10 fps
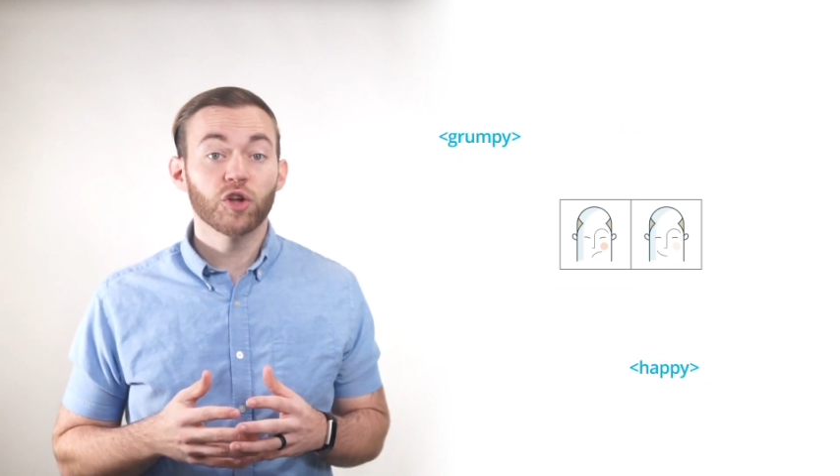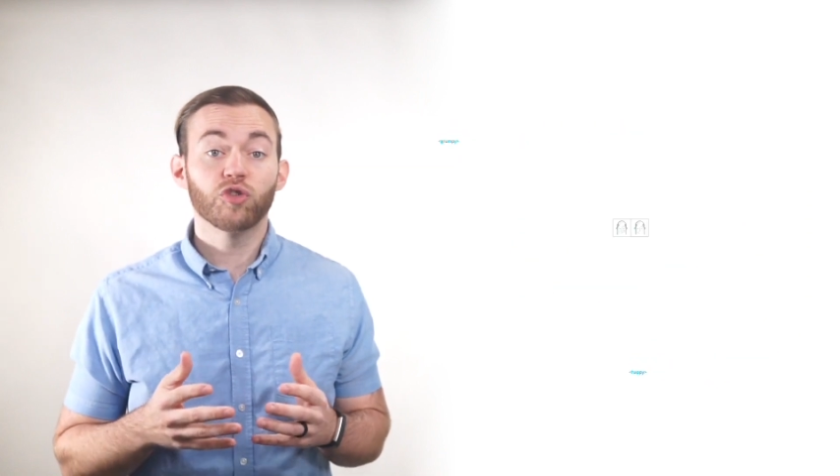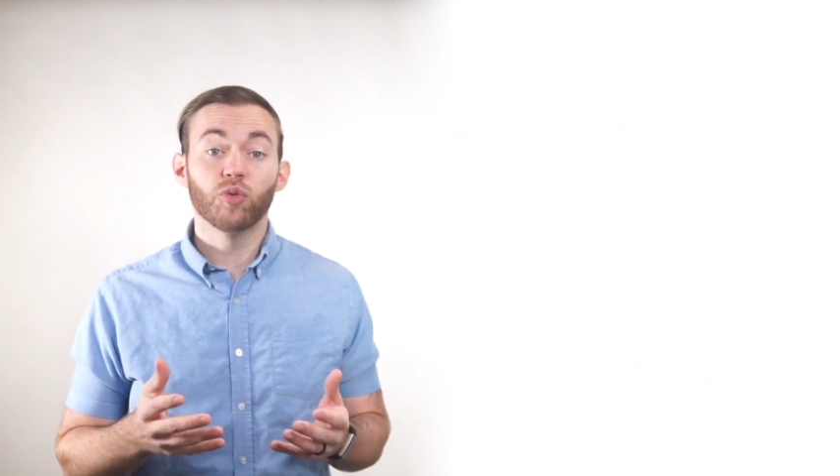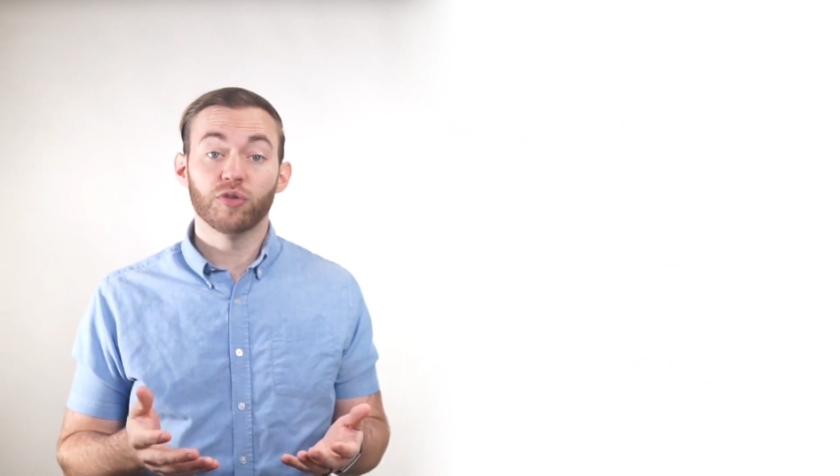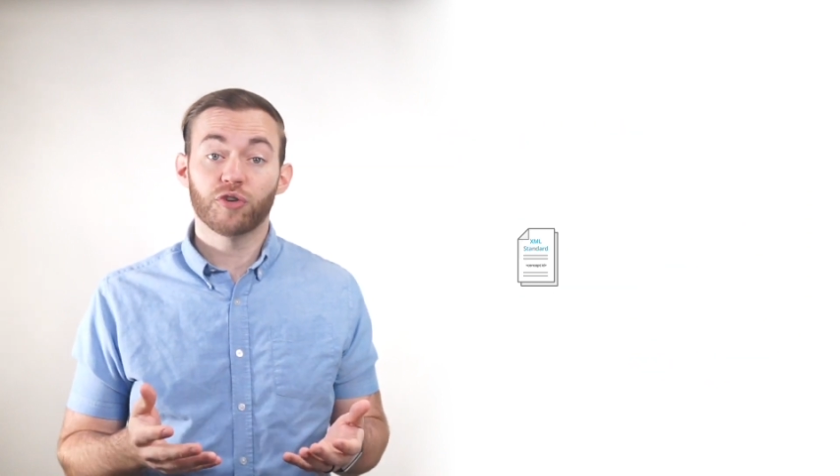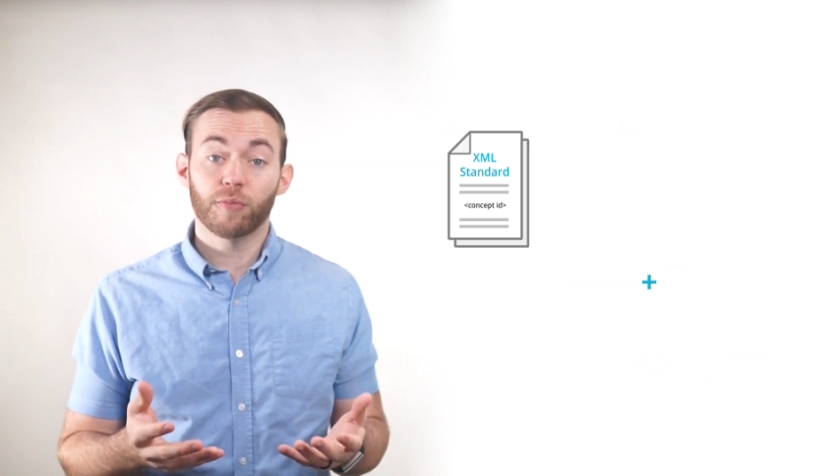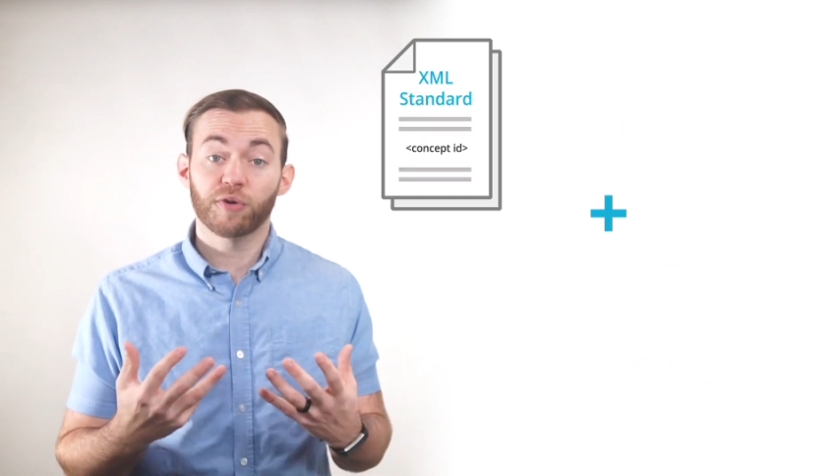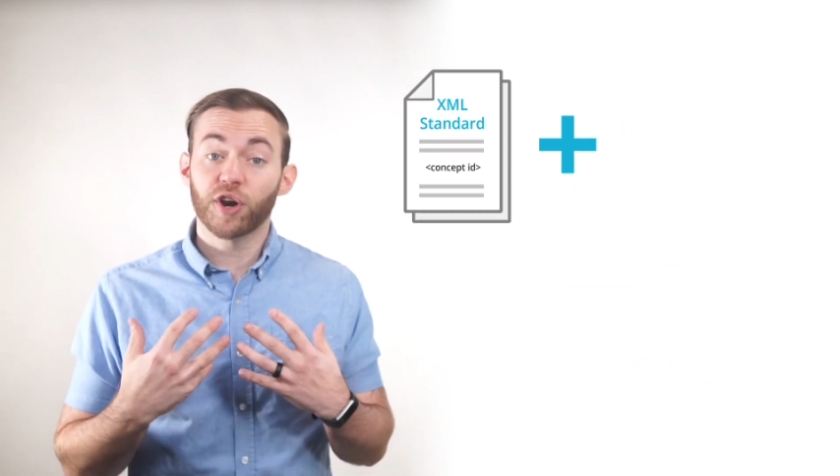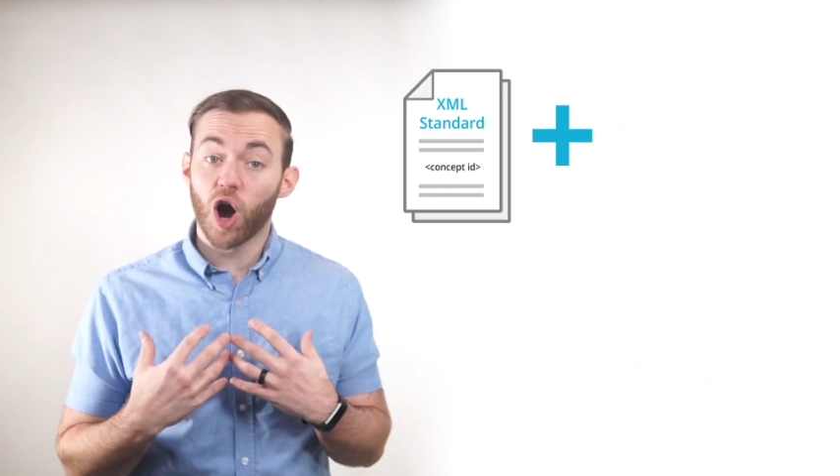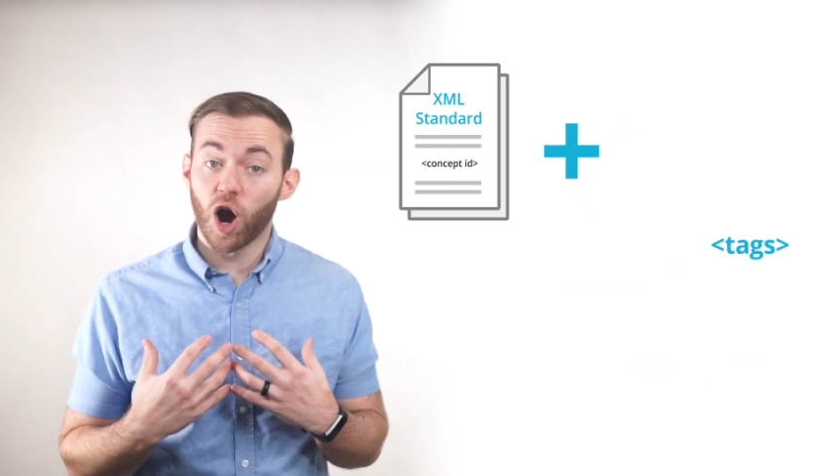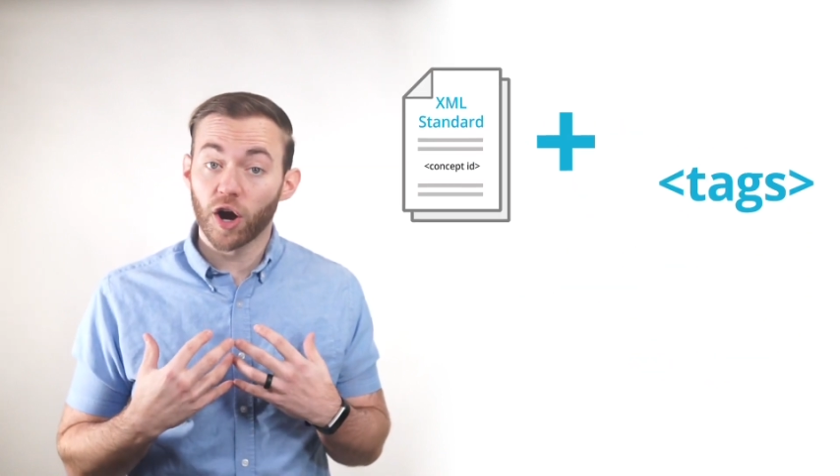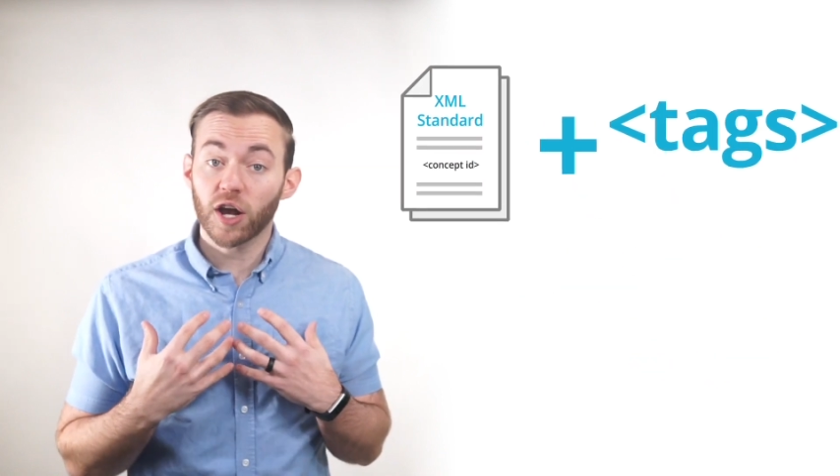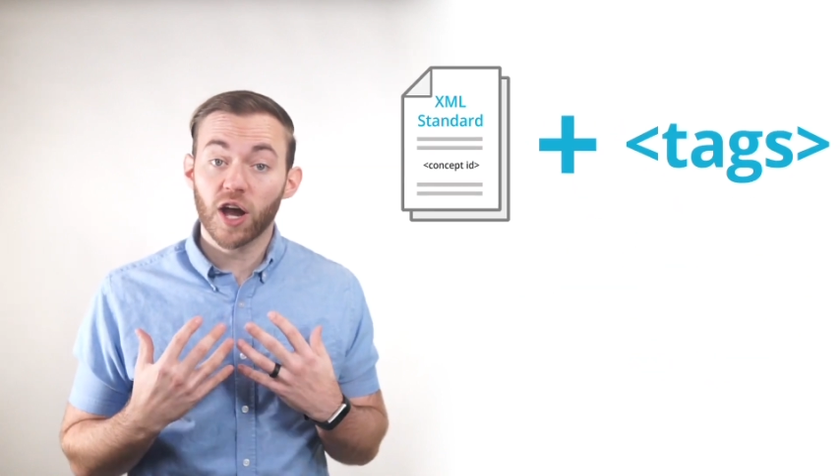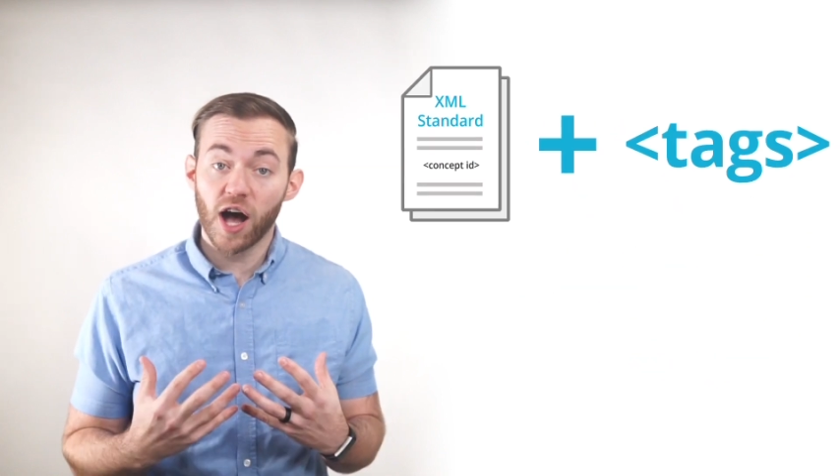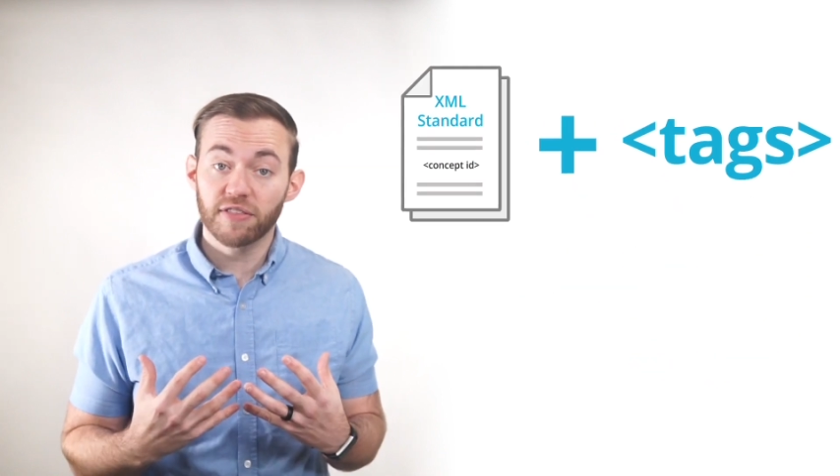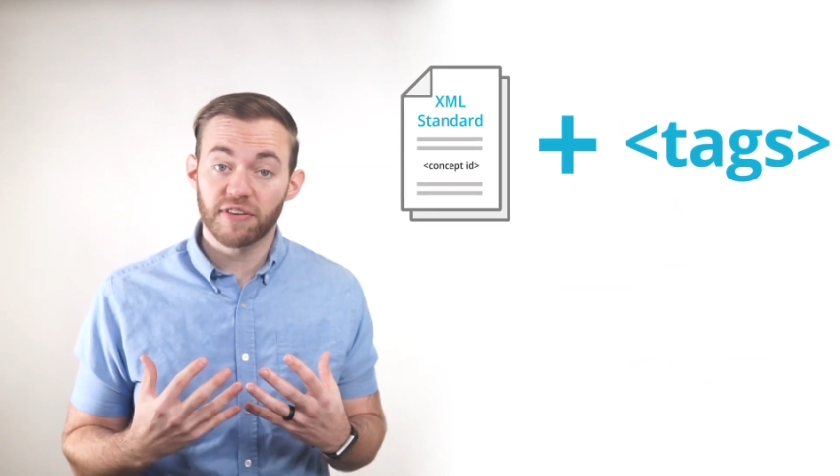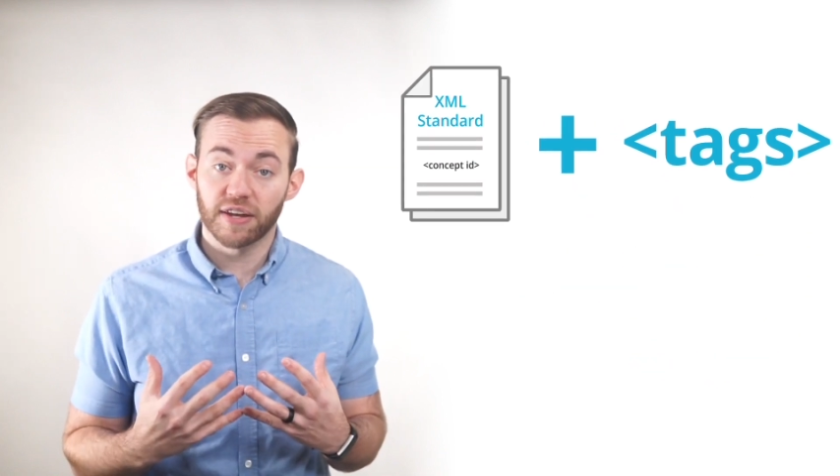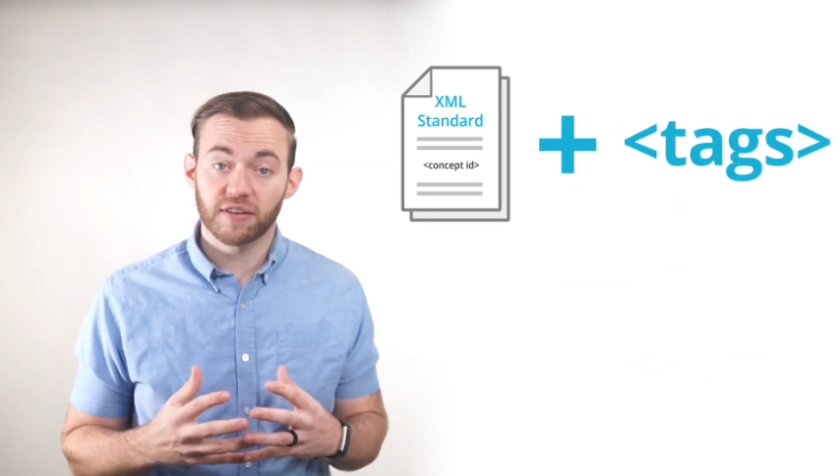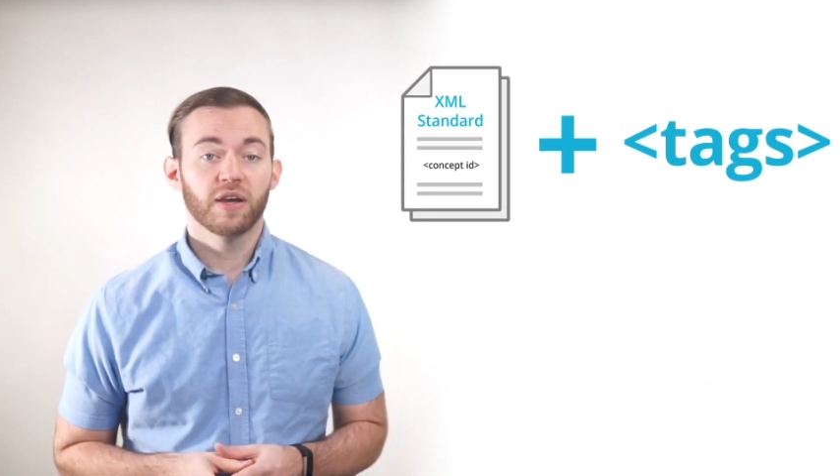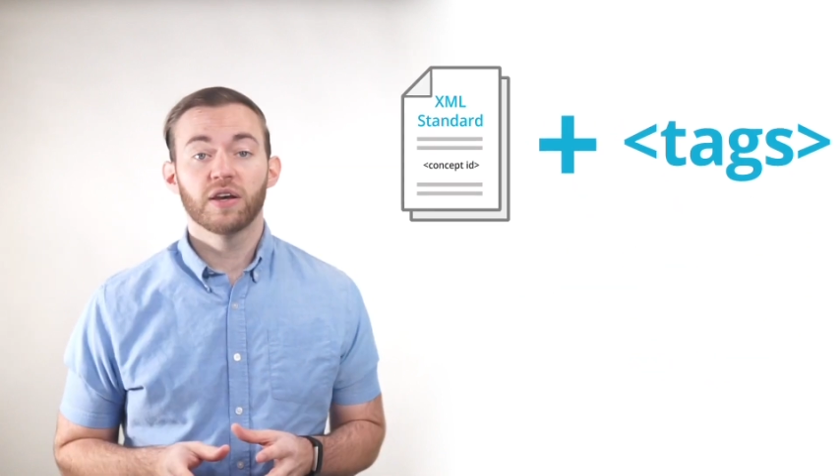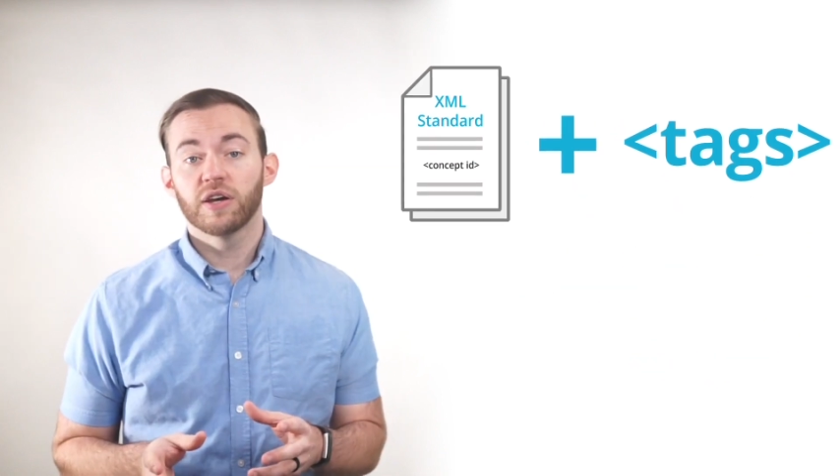to interpret our content.